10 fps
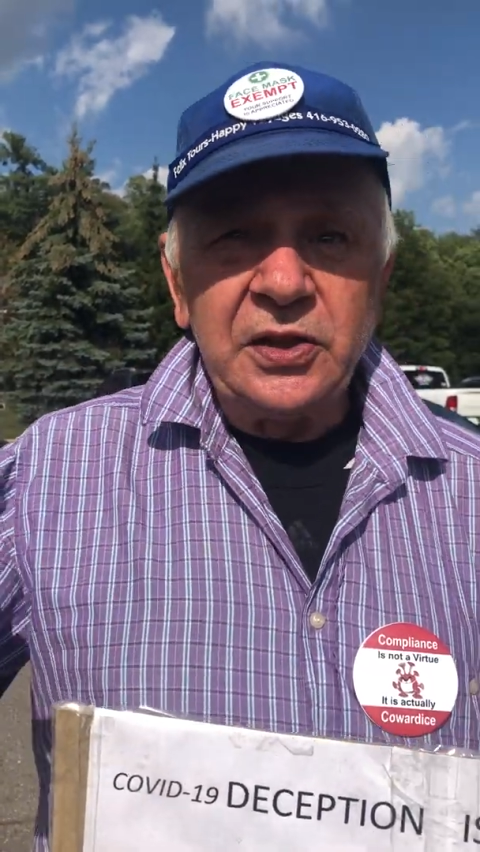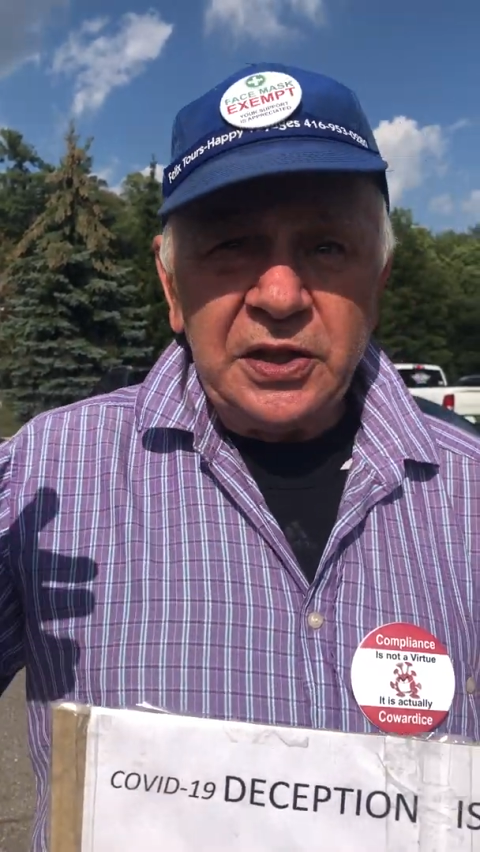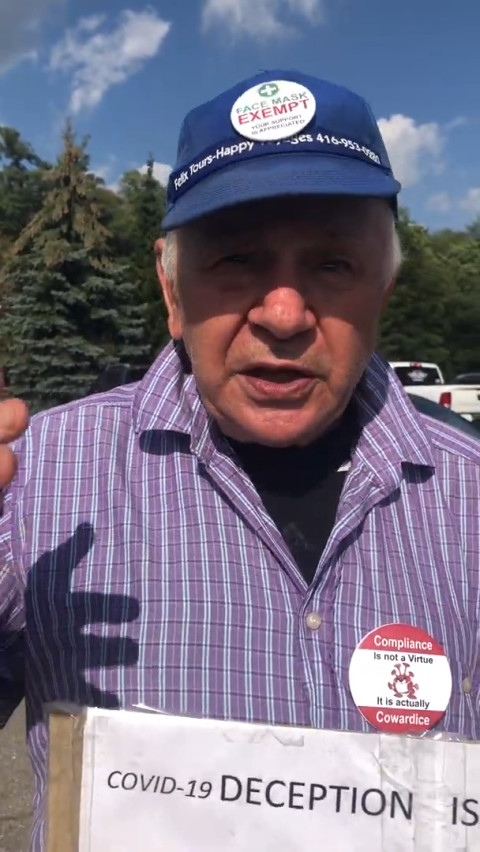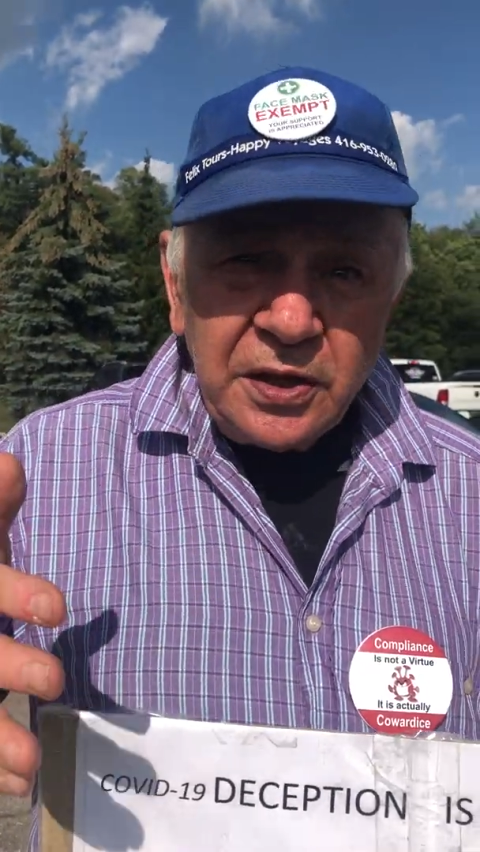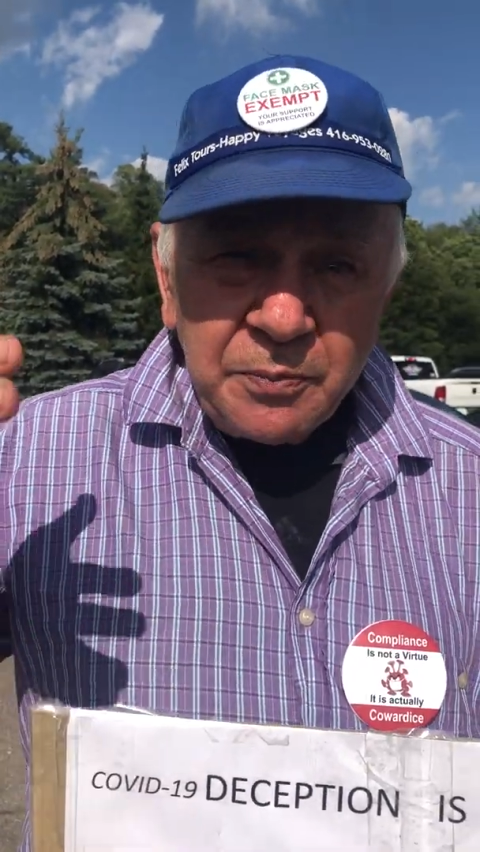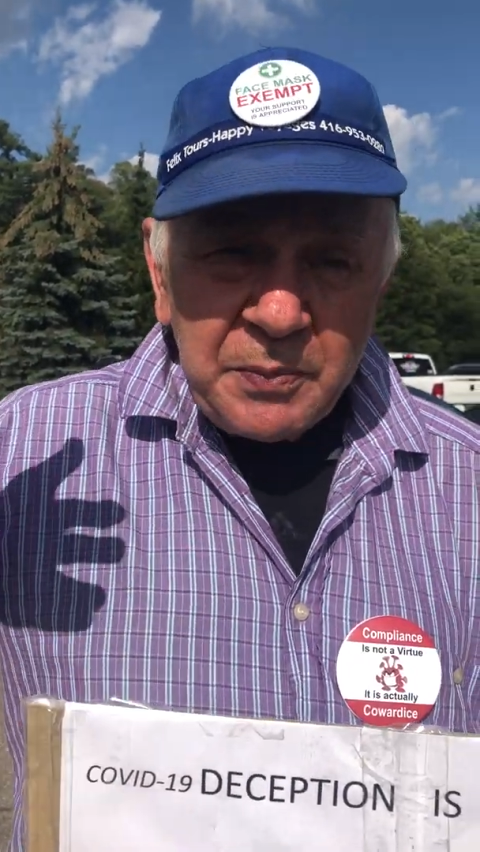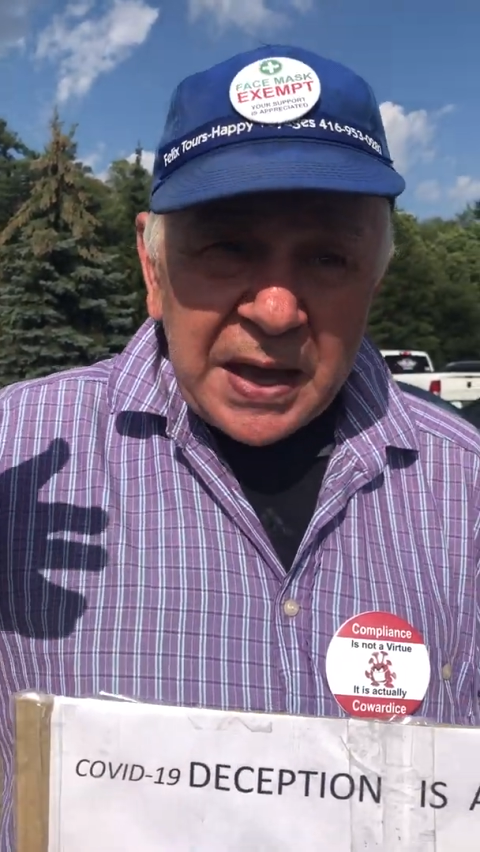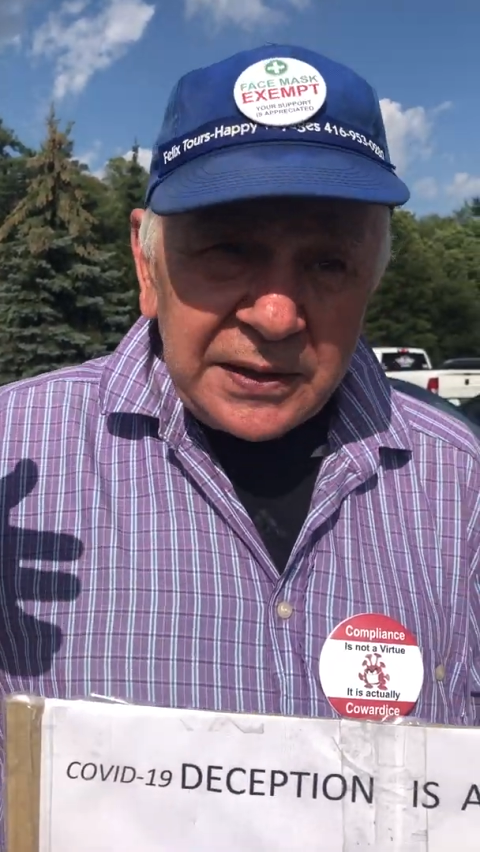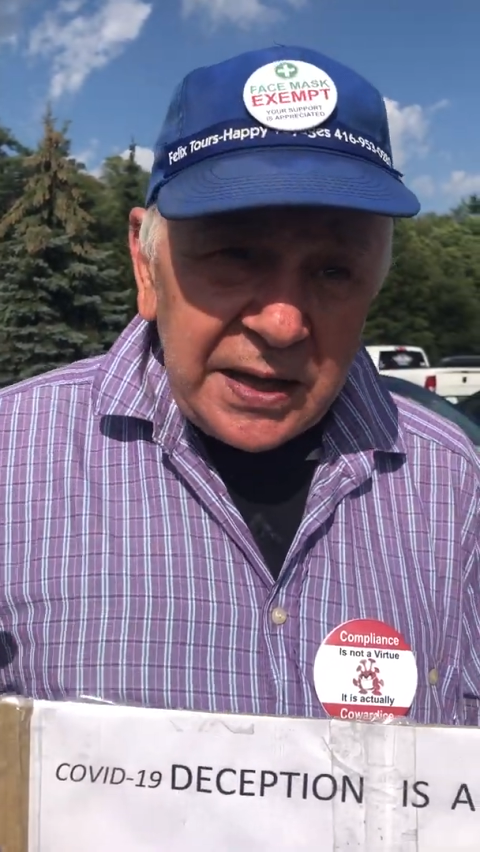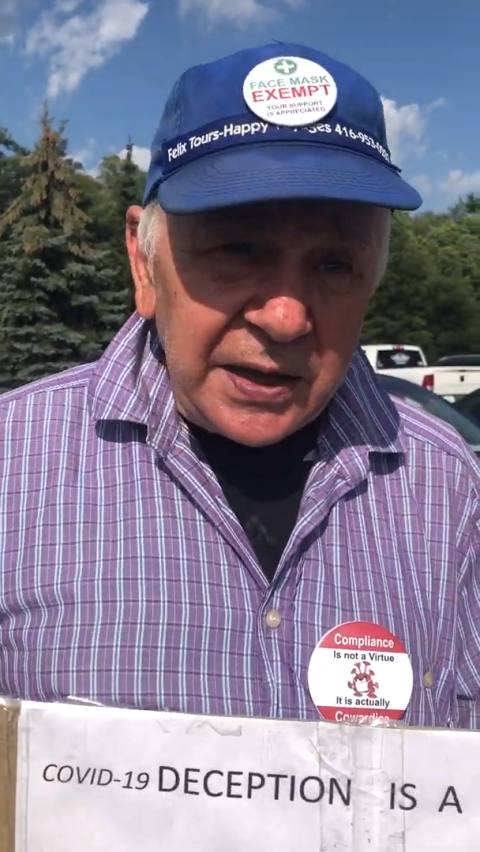didn't
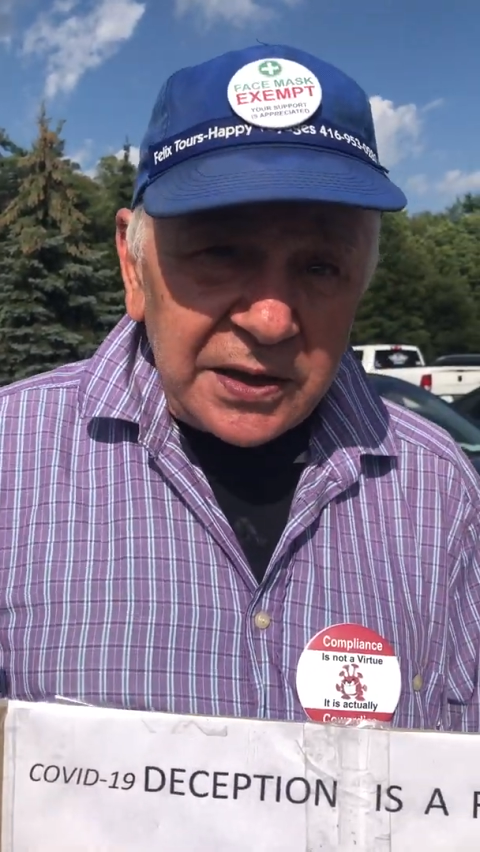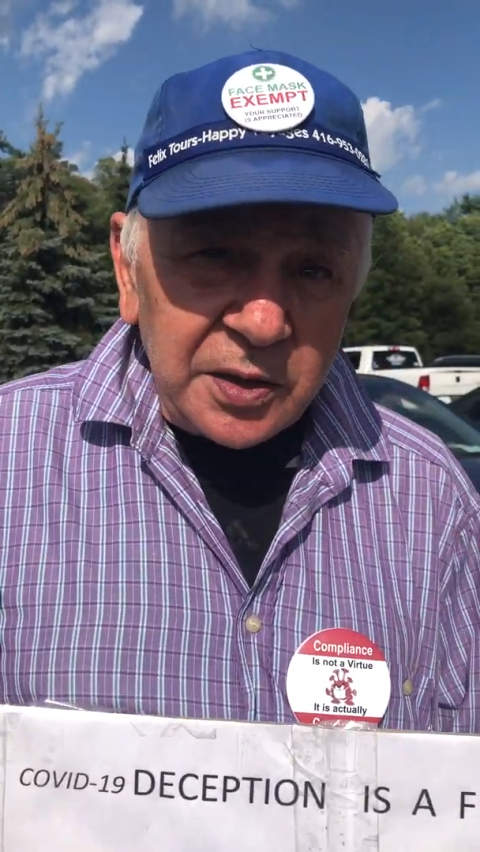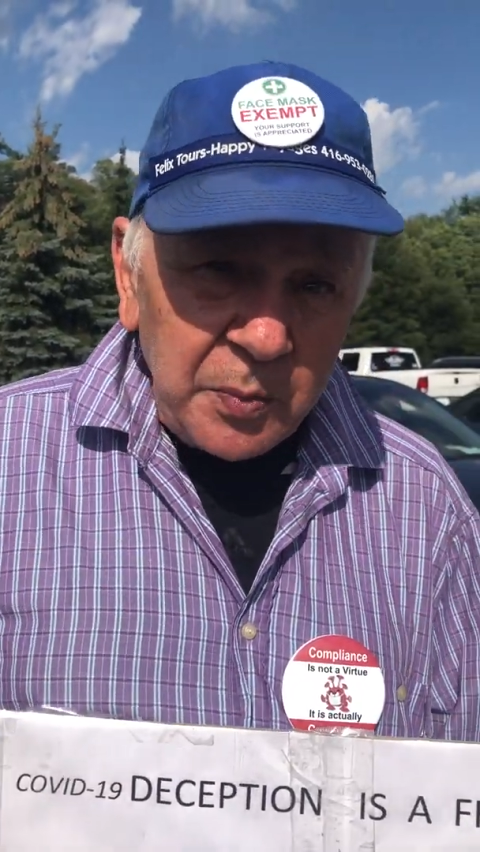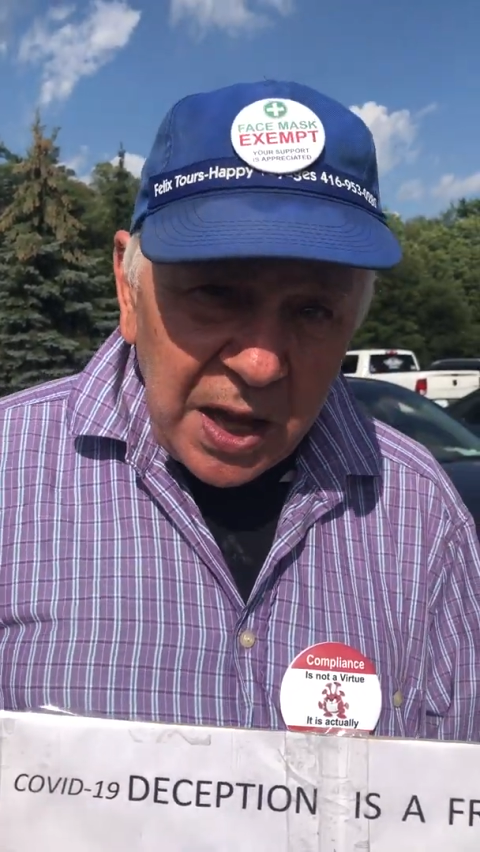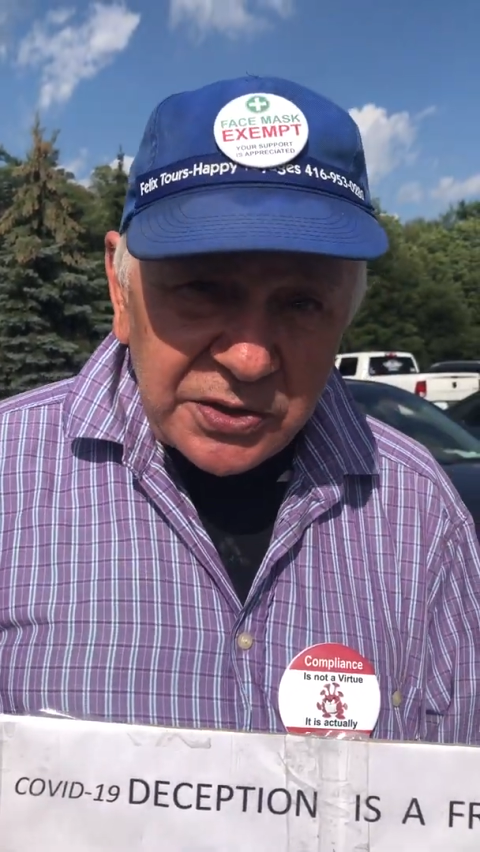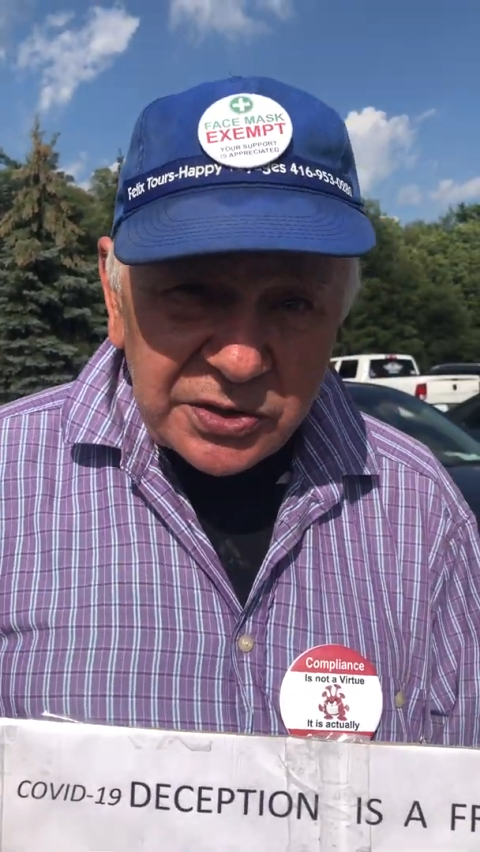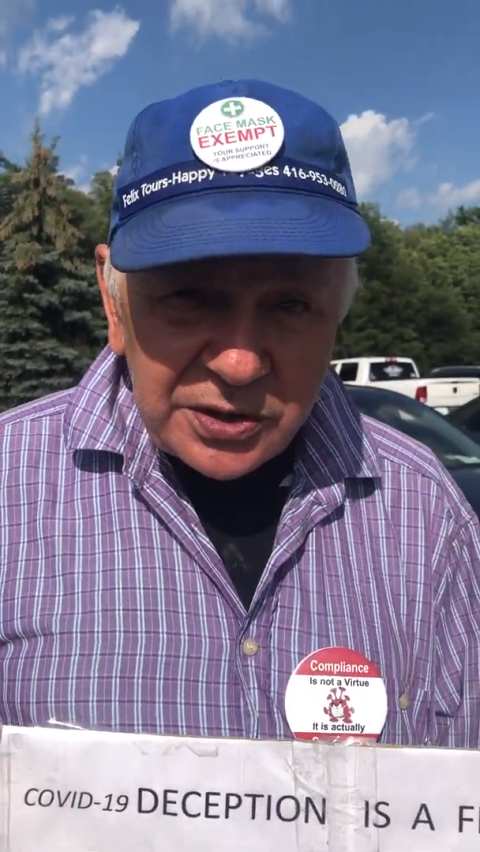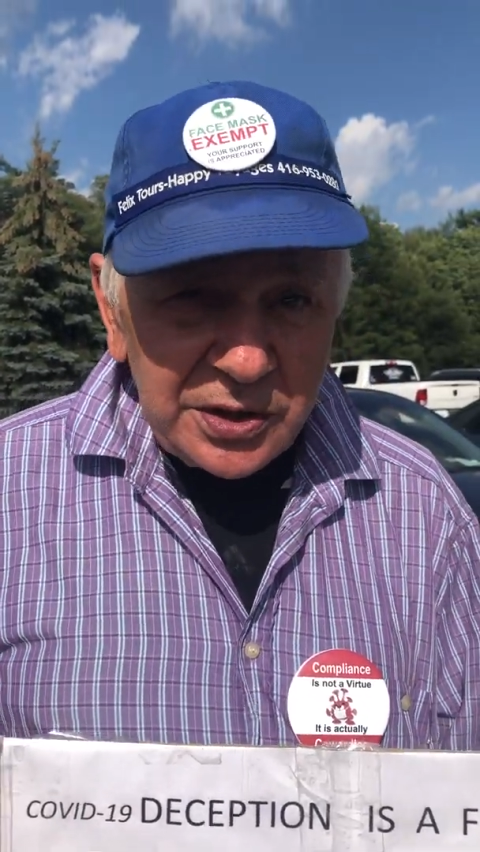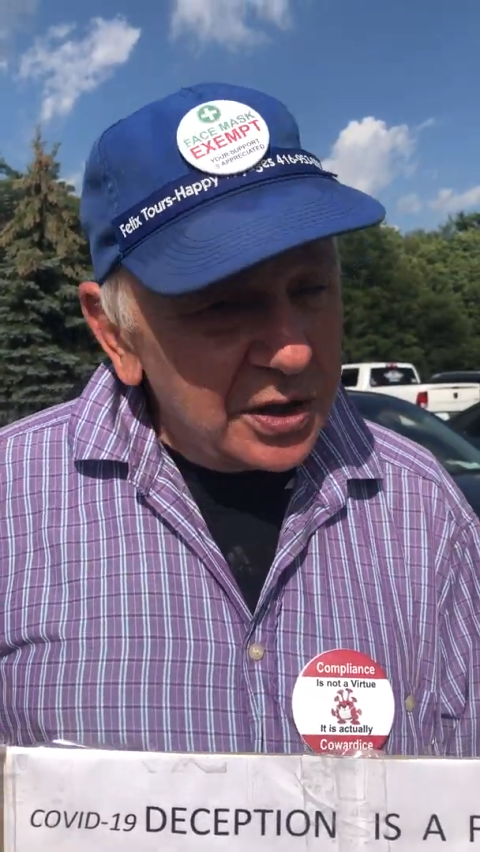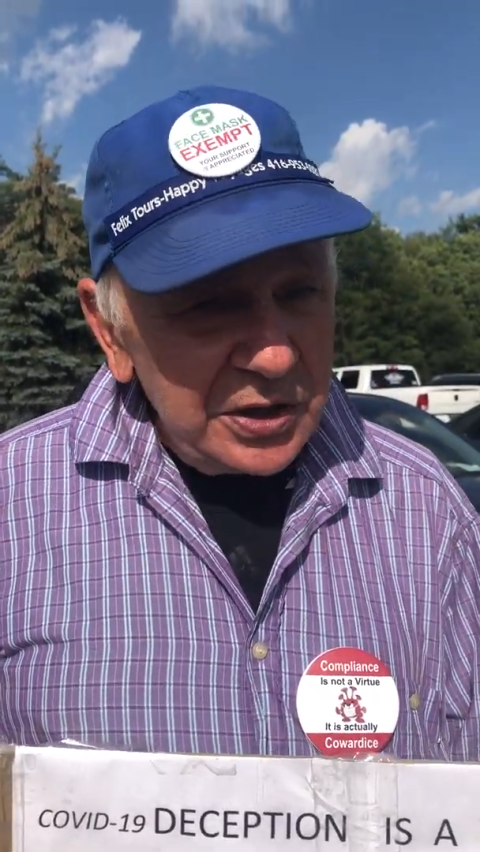mandate masks,